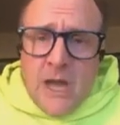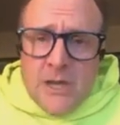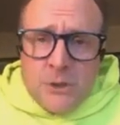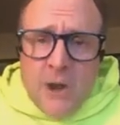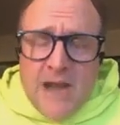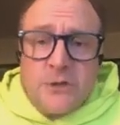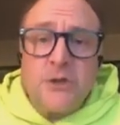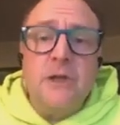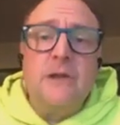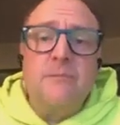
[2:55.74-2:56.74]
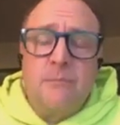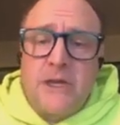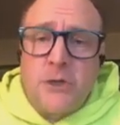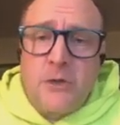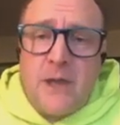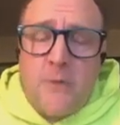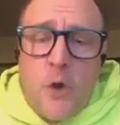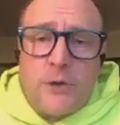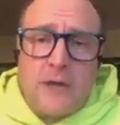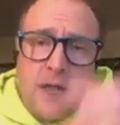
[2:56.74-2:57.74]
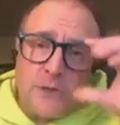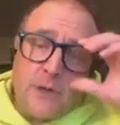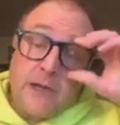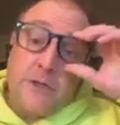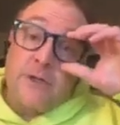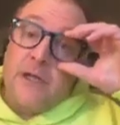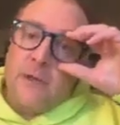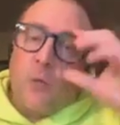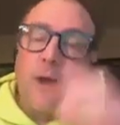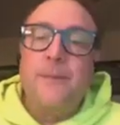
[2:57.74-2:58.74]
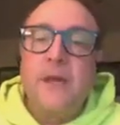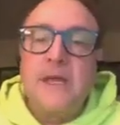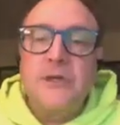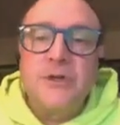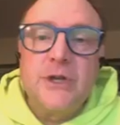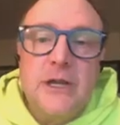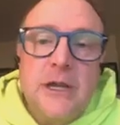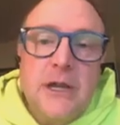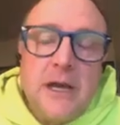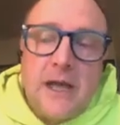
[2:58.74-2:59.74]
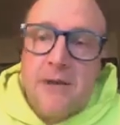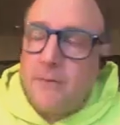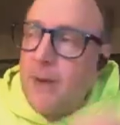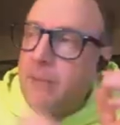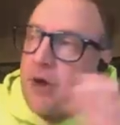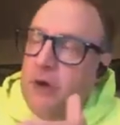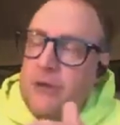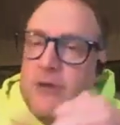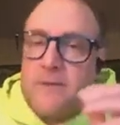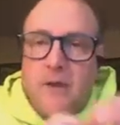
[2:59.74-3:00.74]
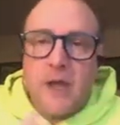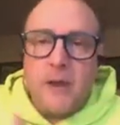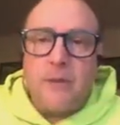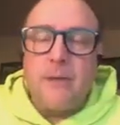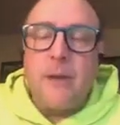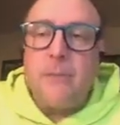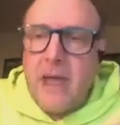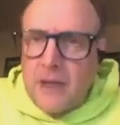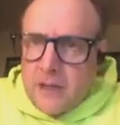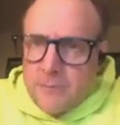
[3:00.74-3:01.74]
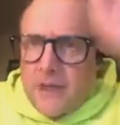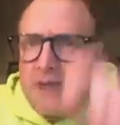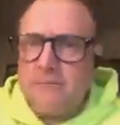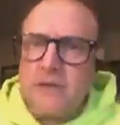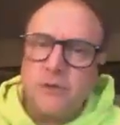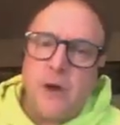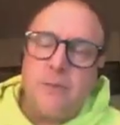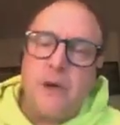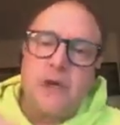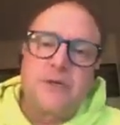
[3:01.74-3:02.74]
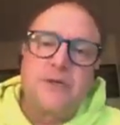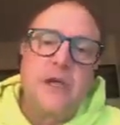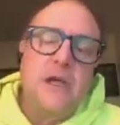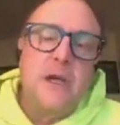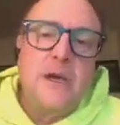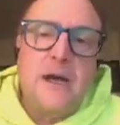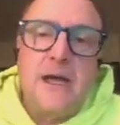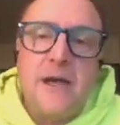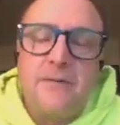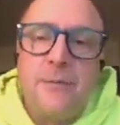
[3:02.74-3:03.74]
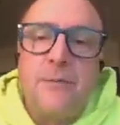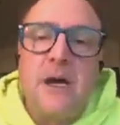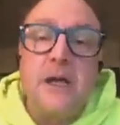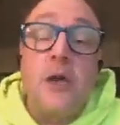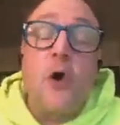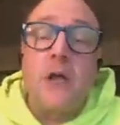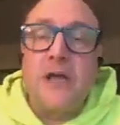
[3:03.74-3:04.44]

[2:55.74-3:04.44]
So contracts. Make sure you have all your contracts in one place. I have them on my hard drive. I had them on my backup. I have them on Dropbox. I have them